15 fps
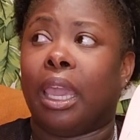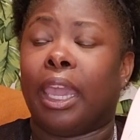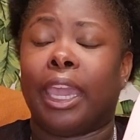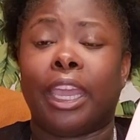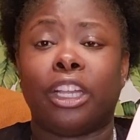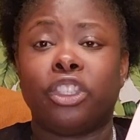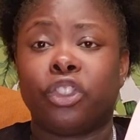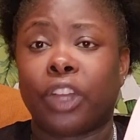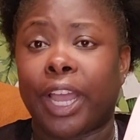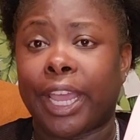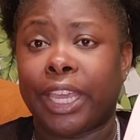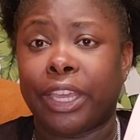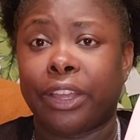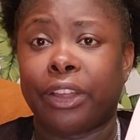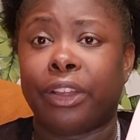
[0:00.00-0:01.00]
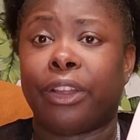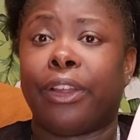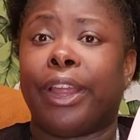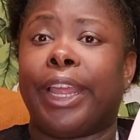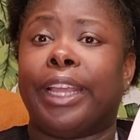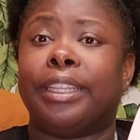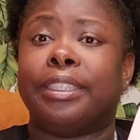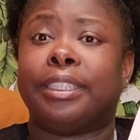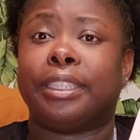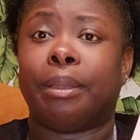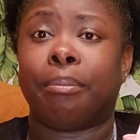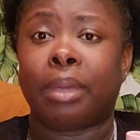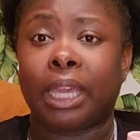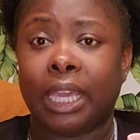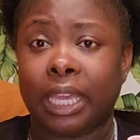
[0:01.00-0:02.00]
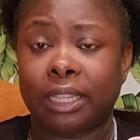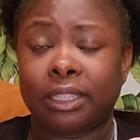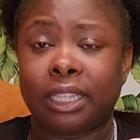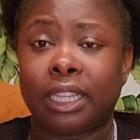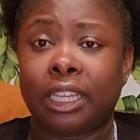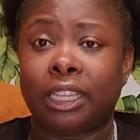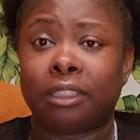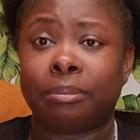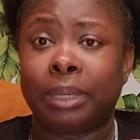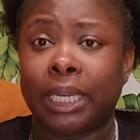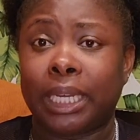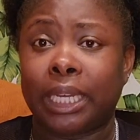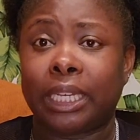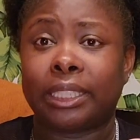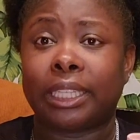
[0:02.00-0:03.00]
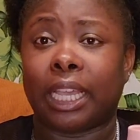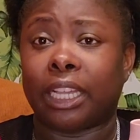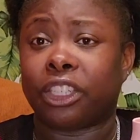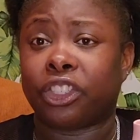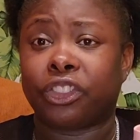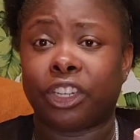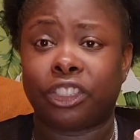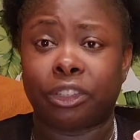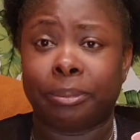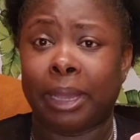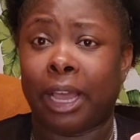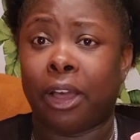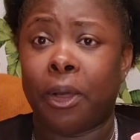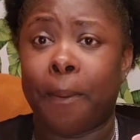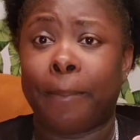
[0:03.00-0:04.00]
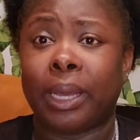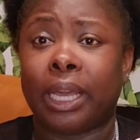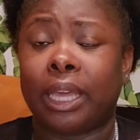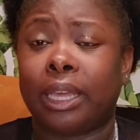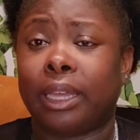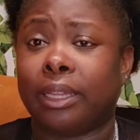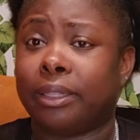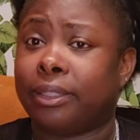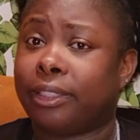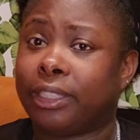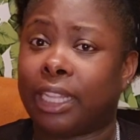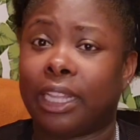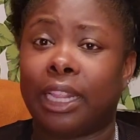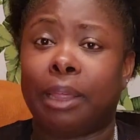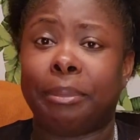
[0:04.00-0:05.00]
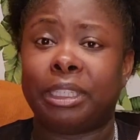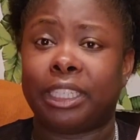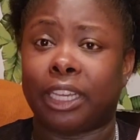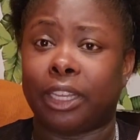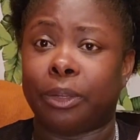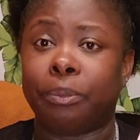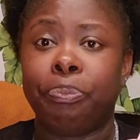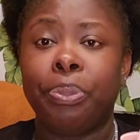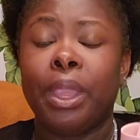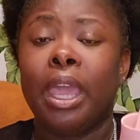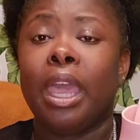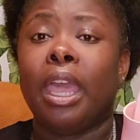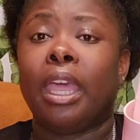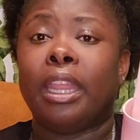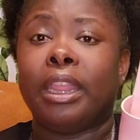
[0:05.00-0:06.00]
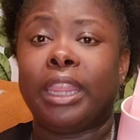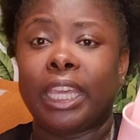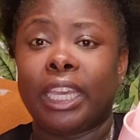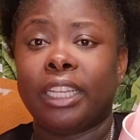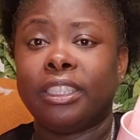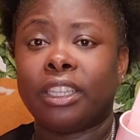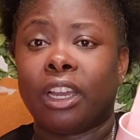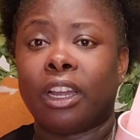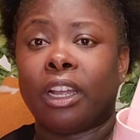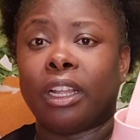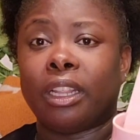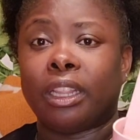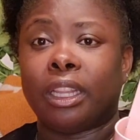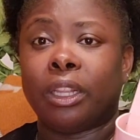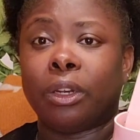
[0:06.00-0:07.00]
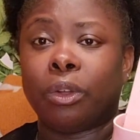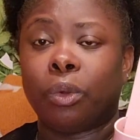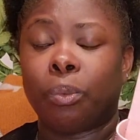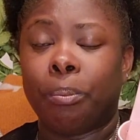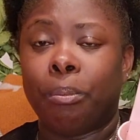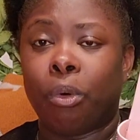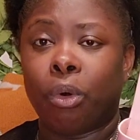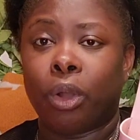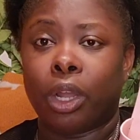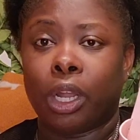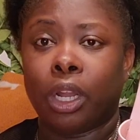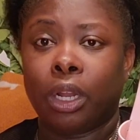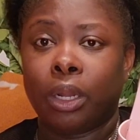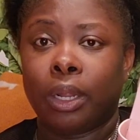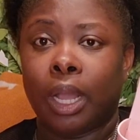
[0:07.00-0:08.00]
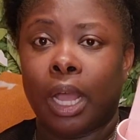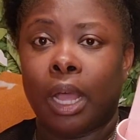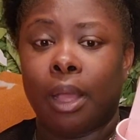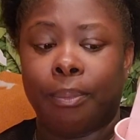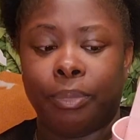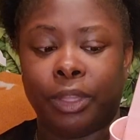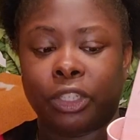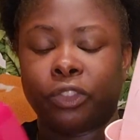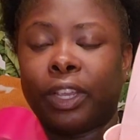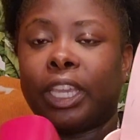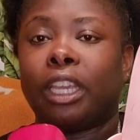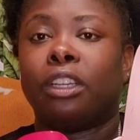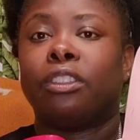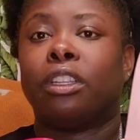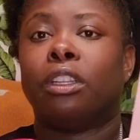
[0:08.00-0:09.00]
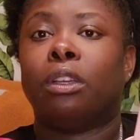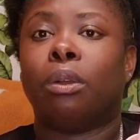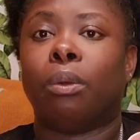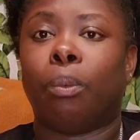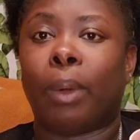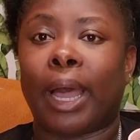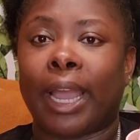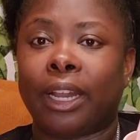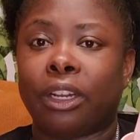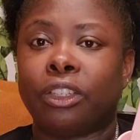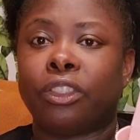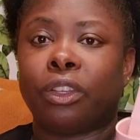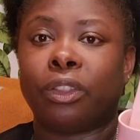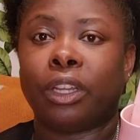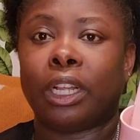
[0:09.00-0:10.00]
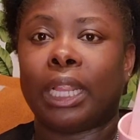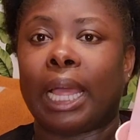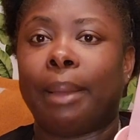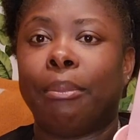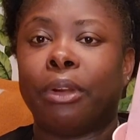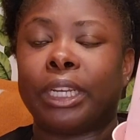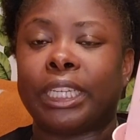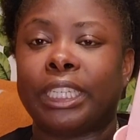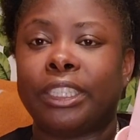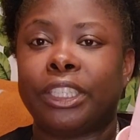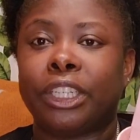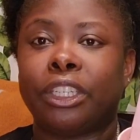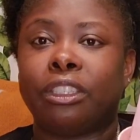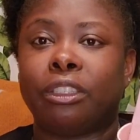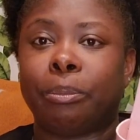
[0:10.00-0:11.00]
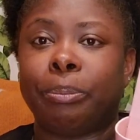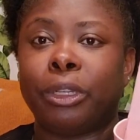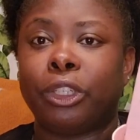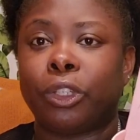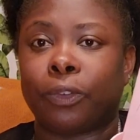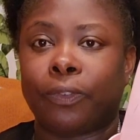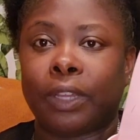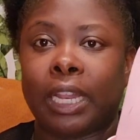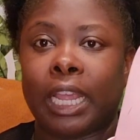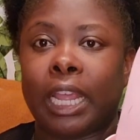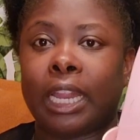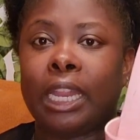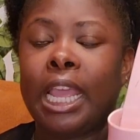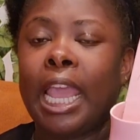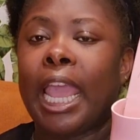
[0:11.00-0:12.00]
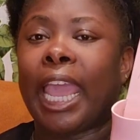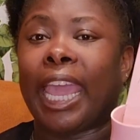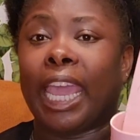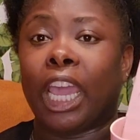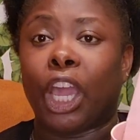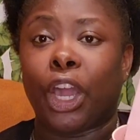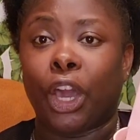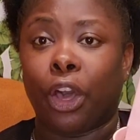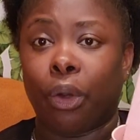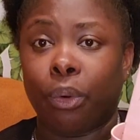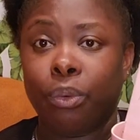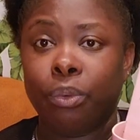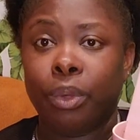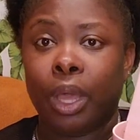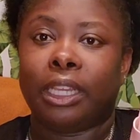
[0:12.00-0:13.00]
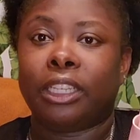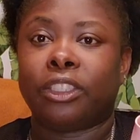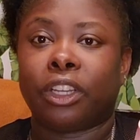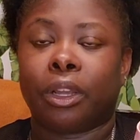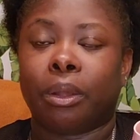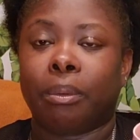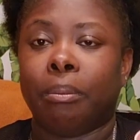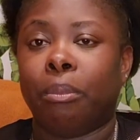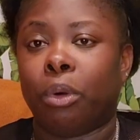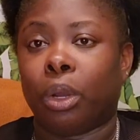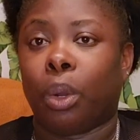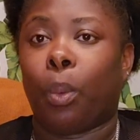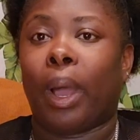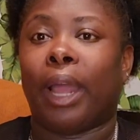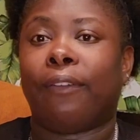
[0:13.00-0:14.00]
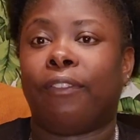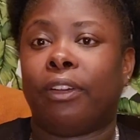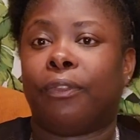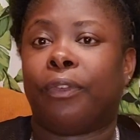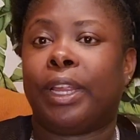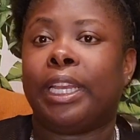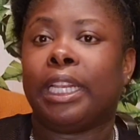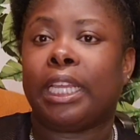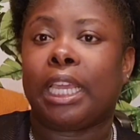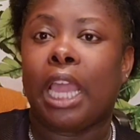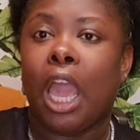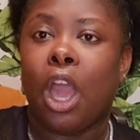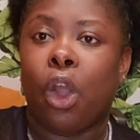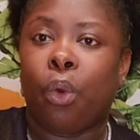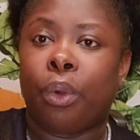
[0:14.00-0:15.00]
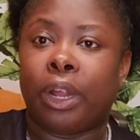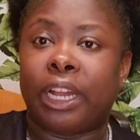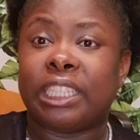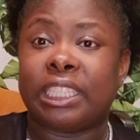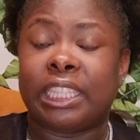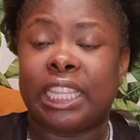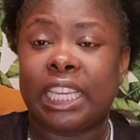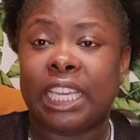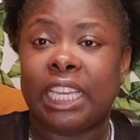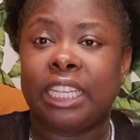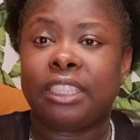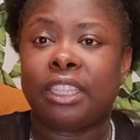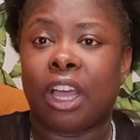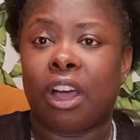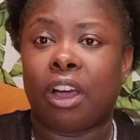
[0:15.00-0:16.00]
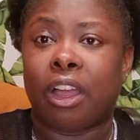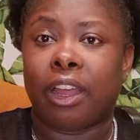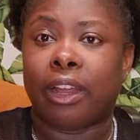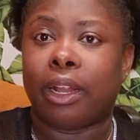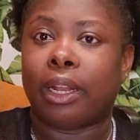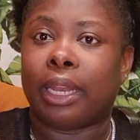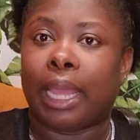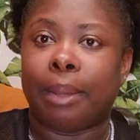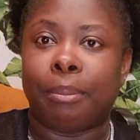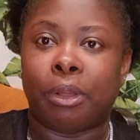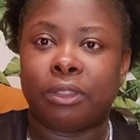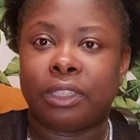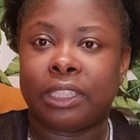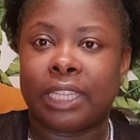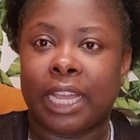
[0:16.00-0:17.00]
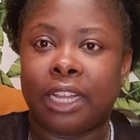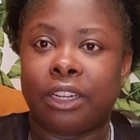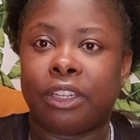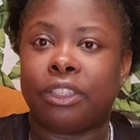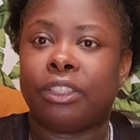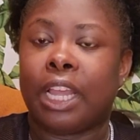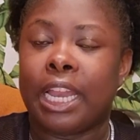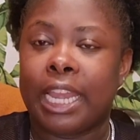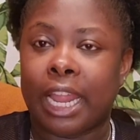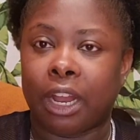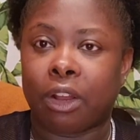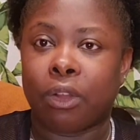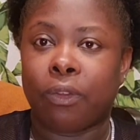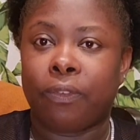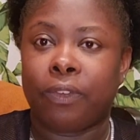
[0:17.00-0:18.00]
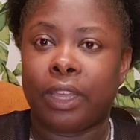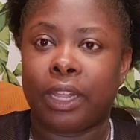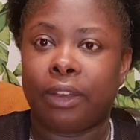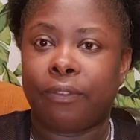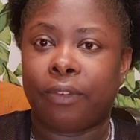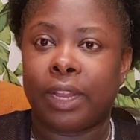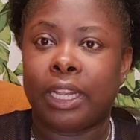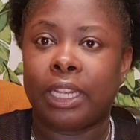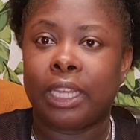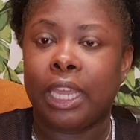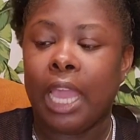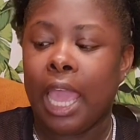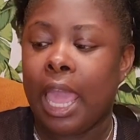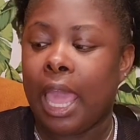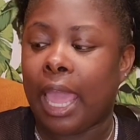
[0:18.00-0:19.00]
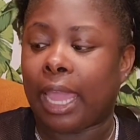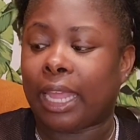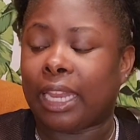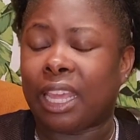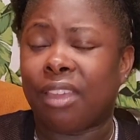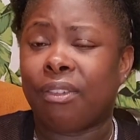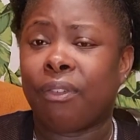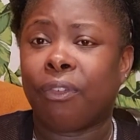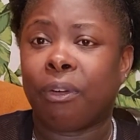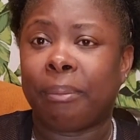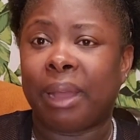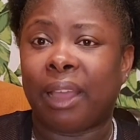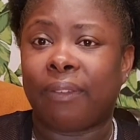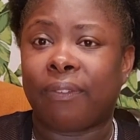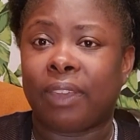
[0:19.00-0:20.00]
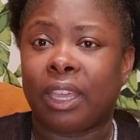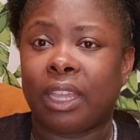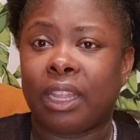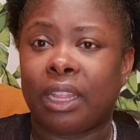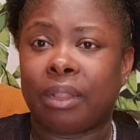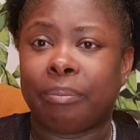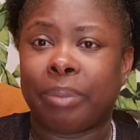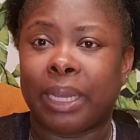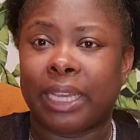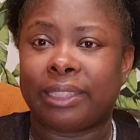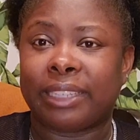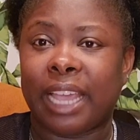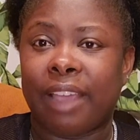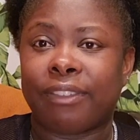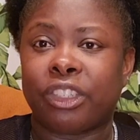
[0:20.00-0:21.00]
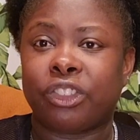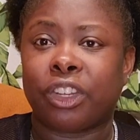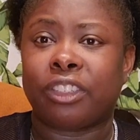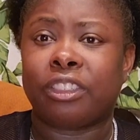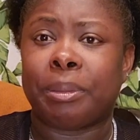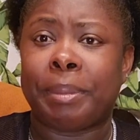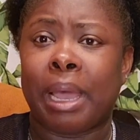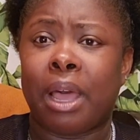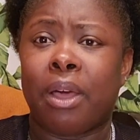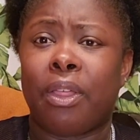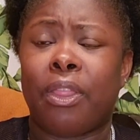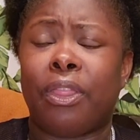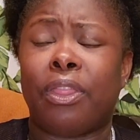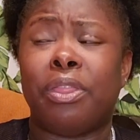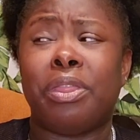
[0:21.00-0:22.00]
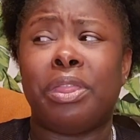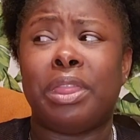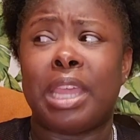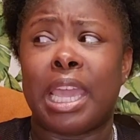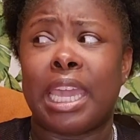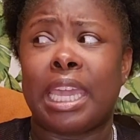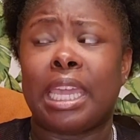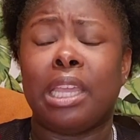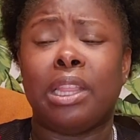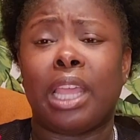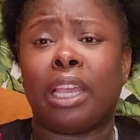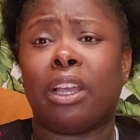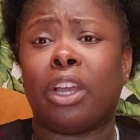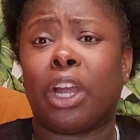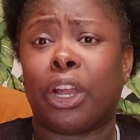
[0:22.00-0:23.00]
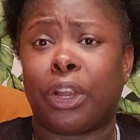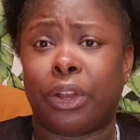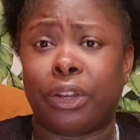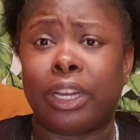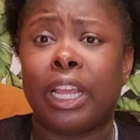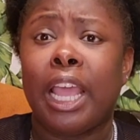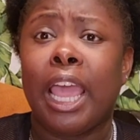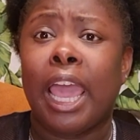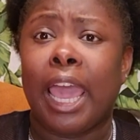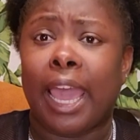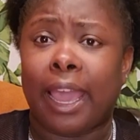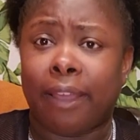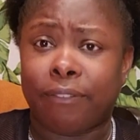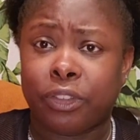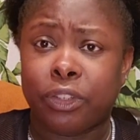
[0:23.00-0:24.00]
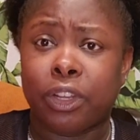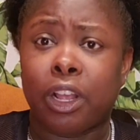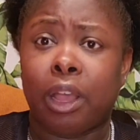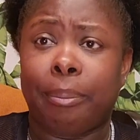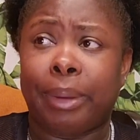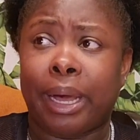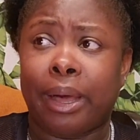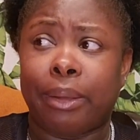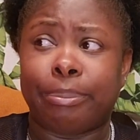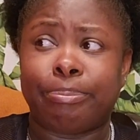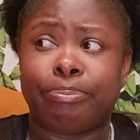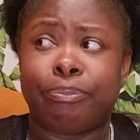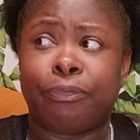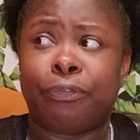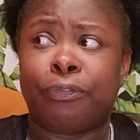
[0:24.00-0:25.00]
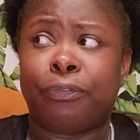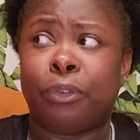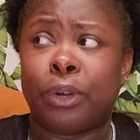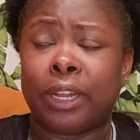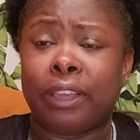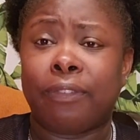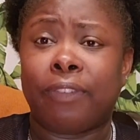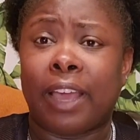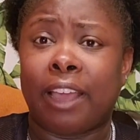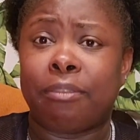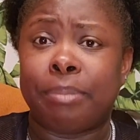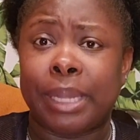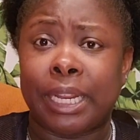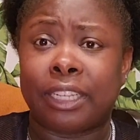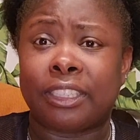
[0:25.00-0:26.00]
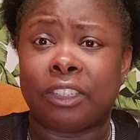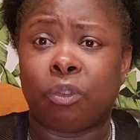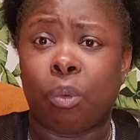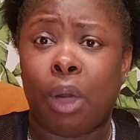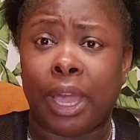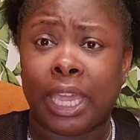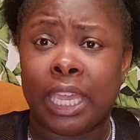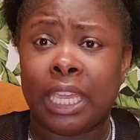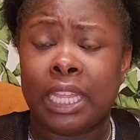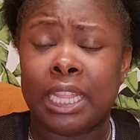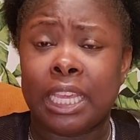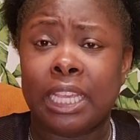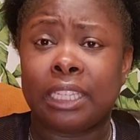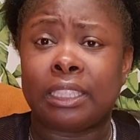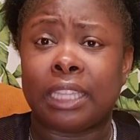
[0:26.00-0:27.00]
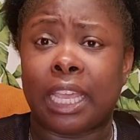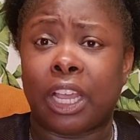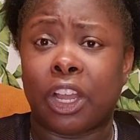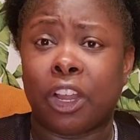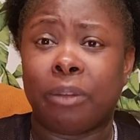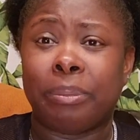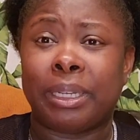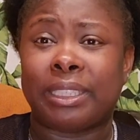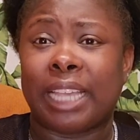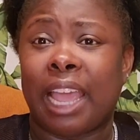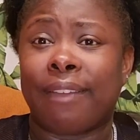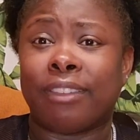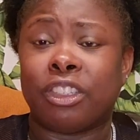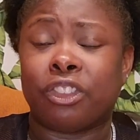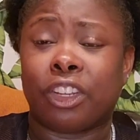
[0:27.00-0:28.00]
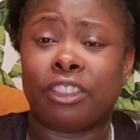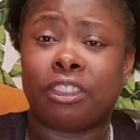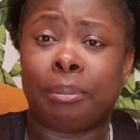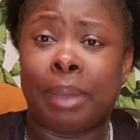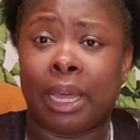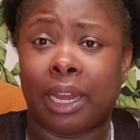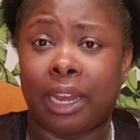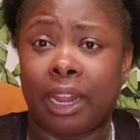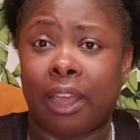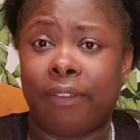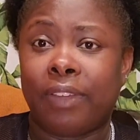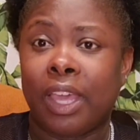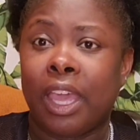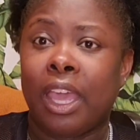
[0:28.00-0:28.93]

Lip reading: hair dryer and some heat to these mugs and stretch them out, because let me tell you, these are a little more, this right here is a little wider, so they're a lot more easier to put your foot in and go. These are more wide foot friendly, whereas these are, like most designers, narrow foot friendly. And even for my feet, because I haven't stretched them out, they'll hurt. After about 45 minutes of walking in these, they hurt because I haven't stretched them out enough.